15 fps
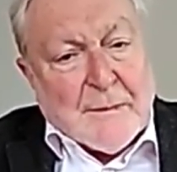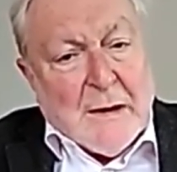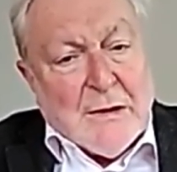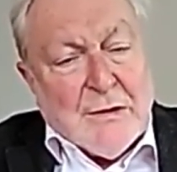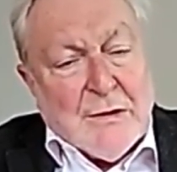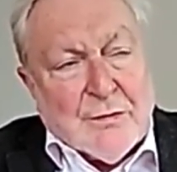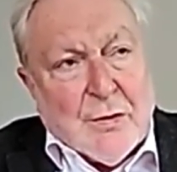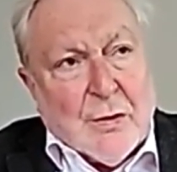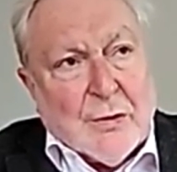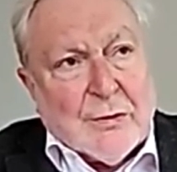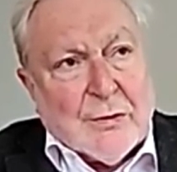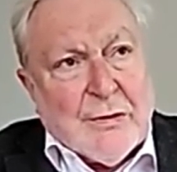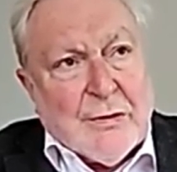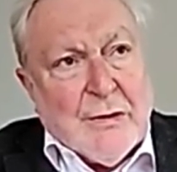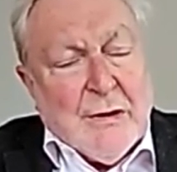you've
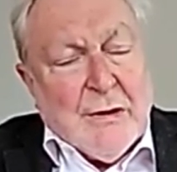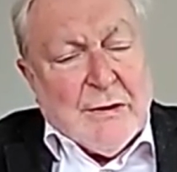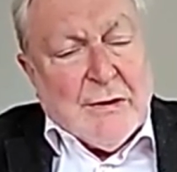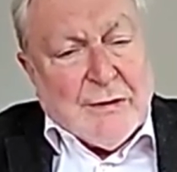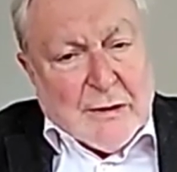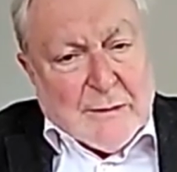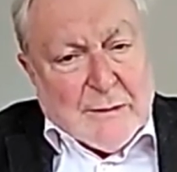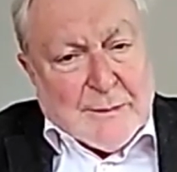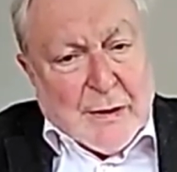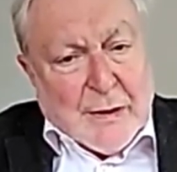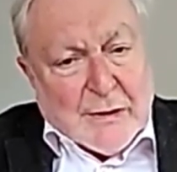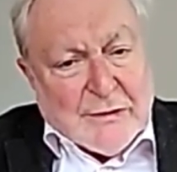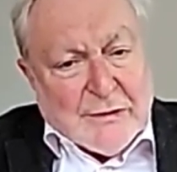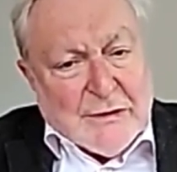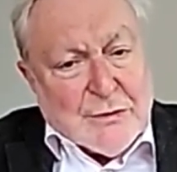got third
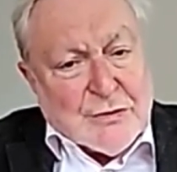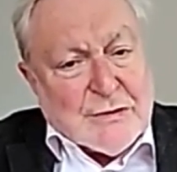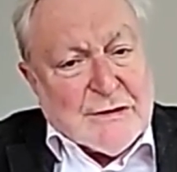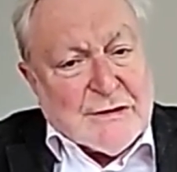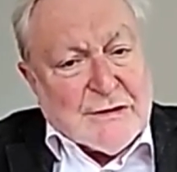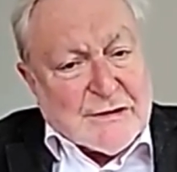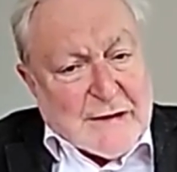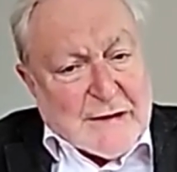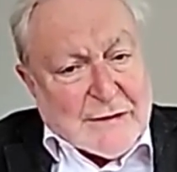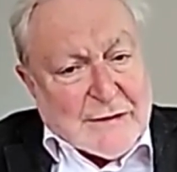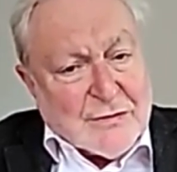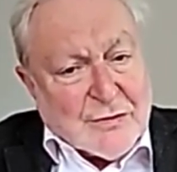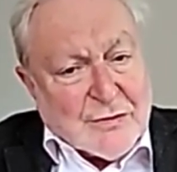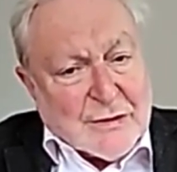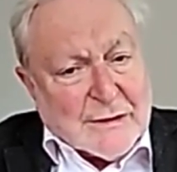party, usually
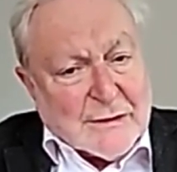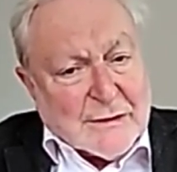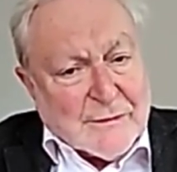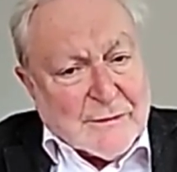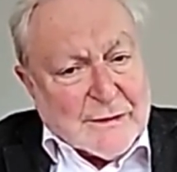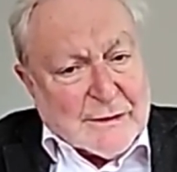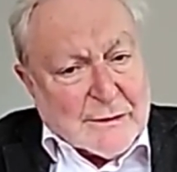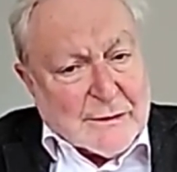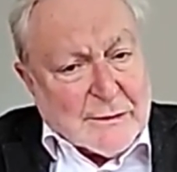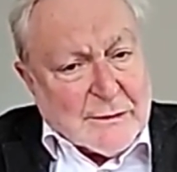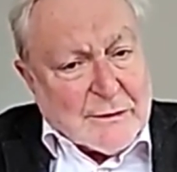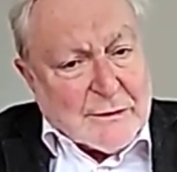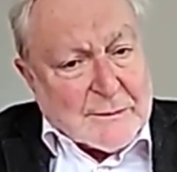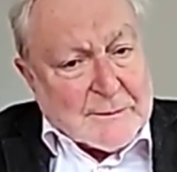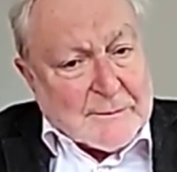statutory
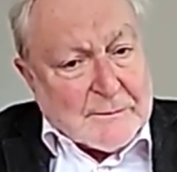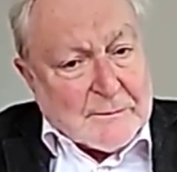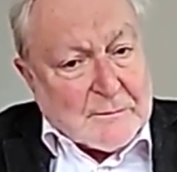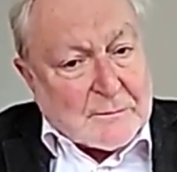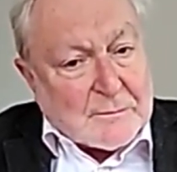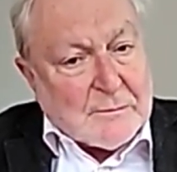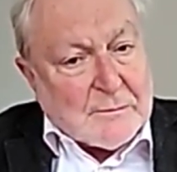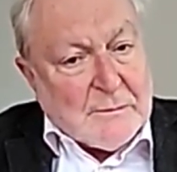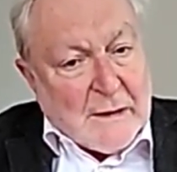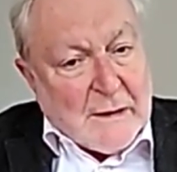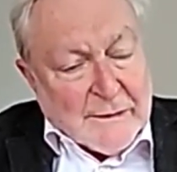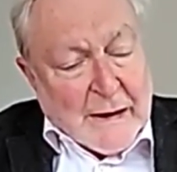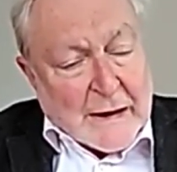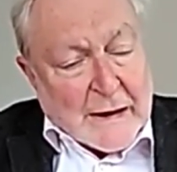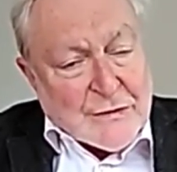interference.
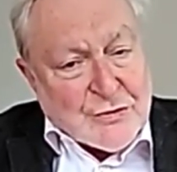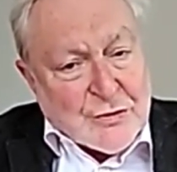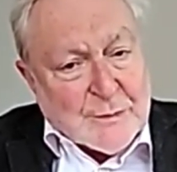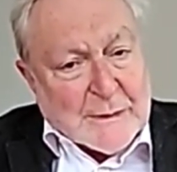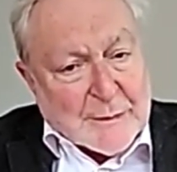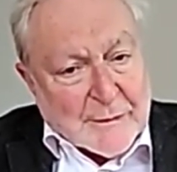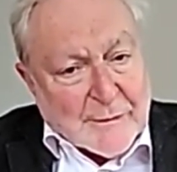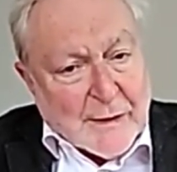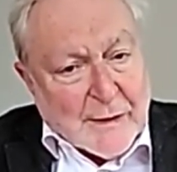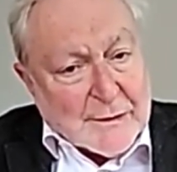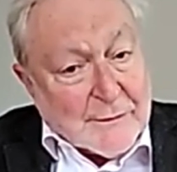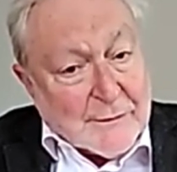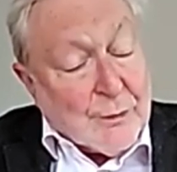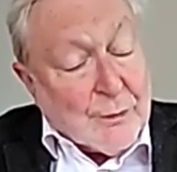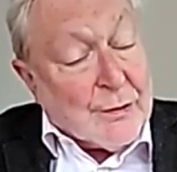That should be
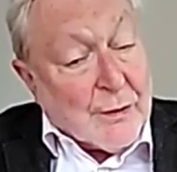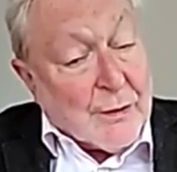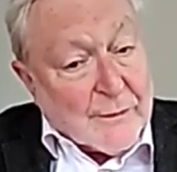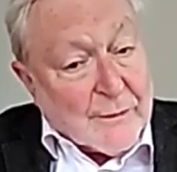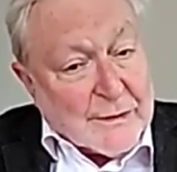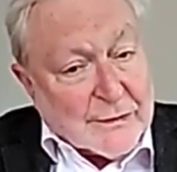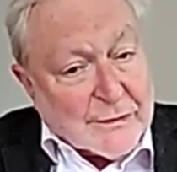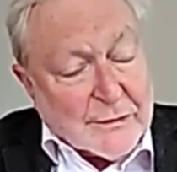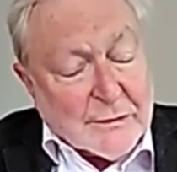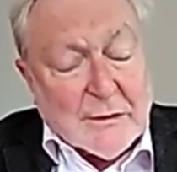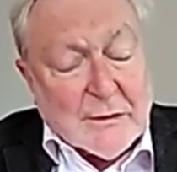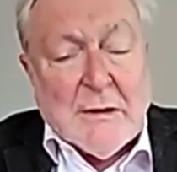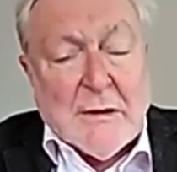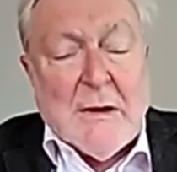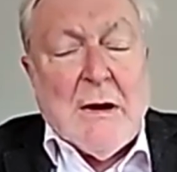provided for and often isn't.
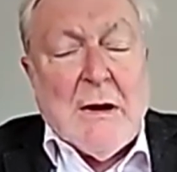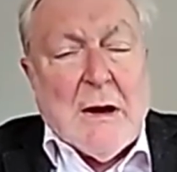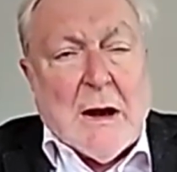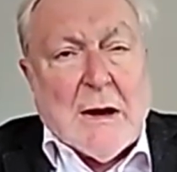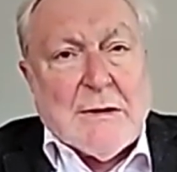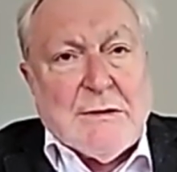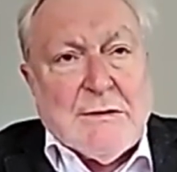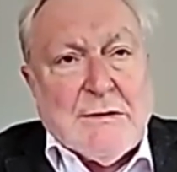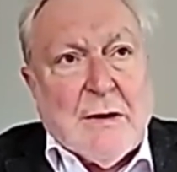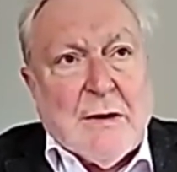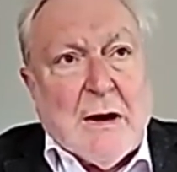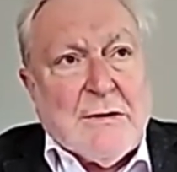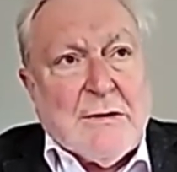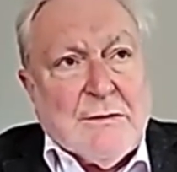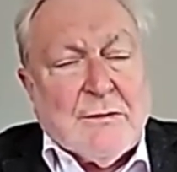And
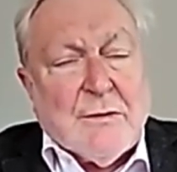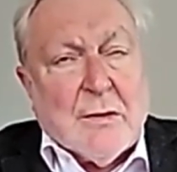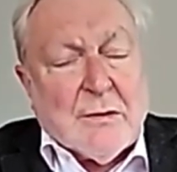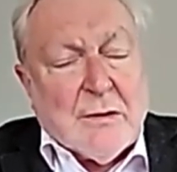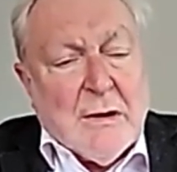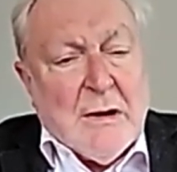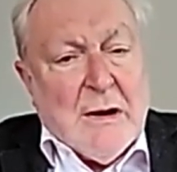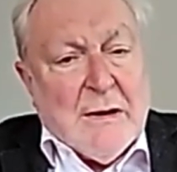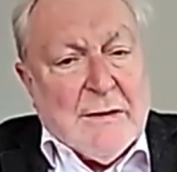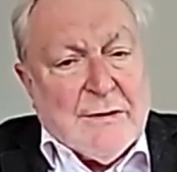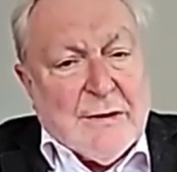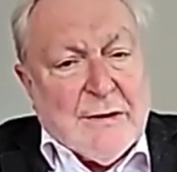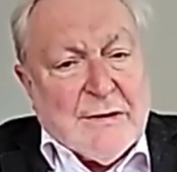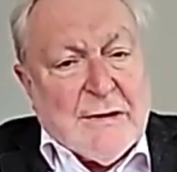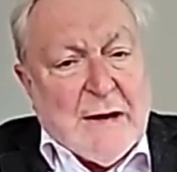you've got
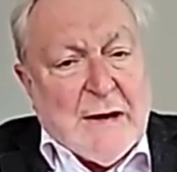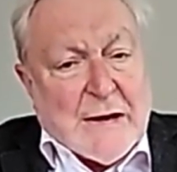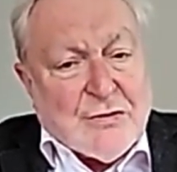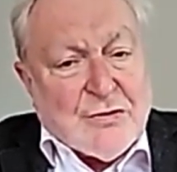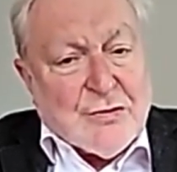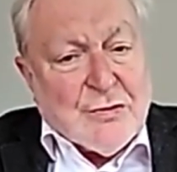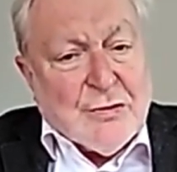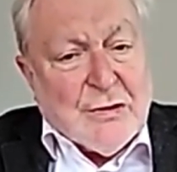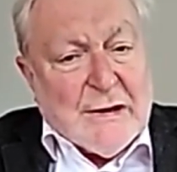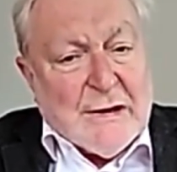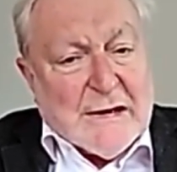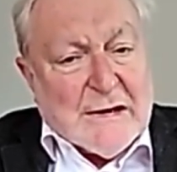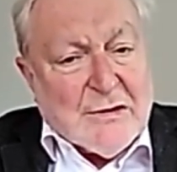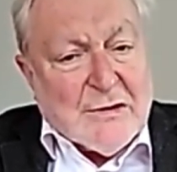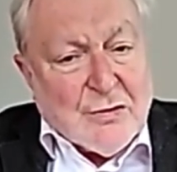the natural
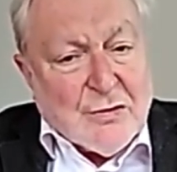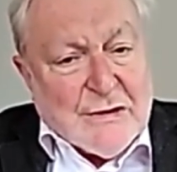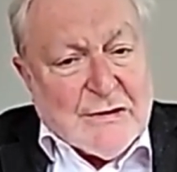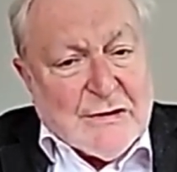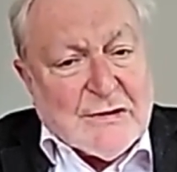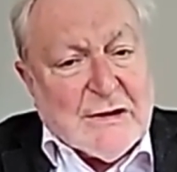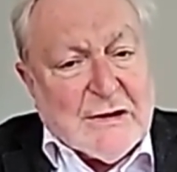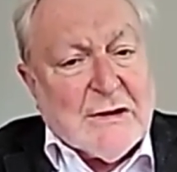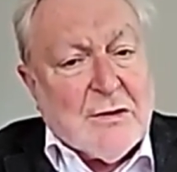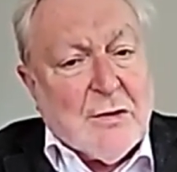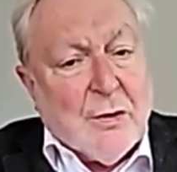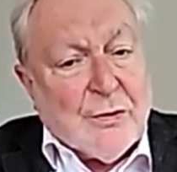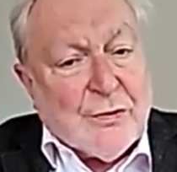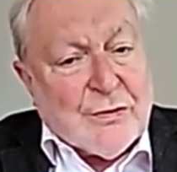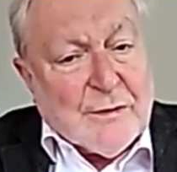increasing
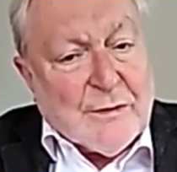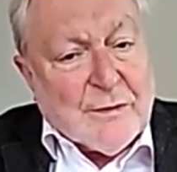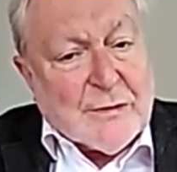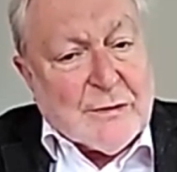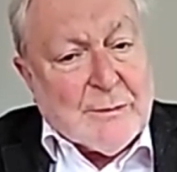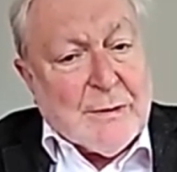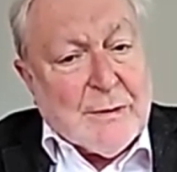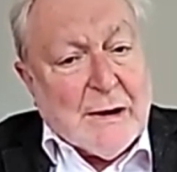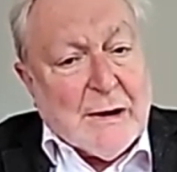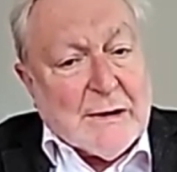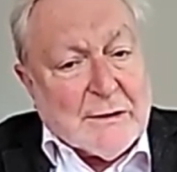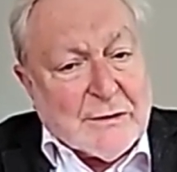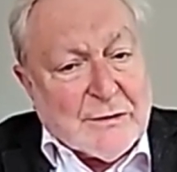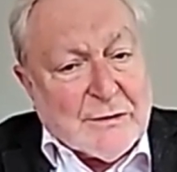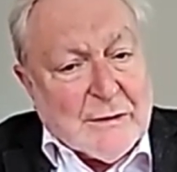cost of
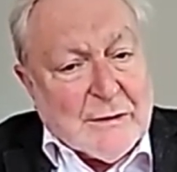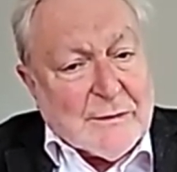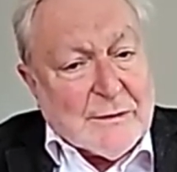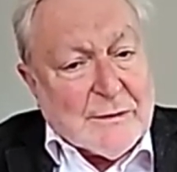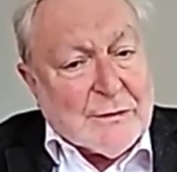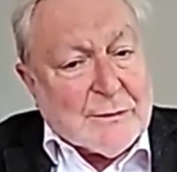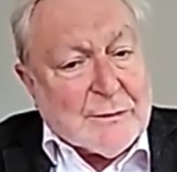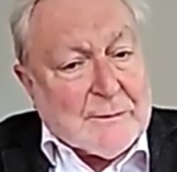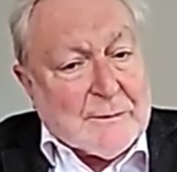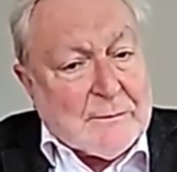supplying a service.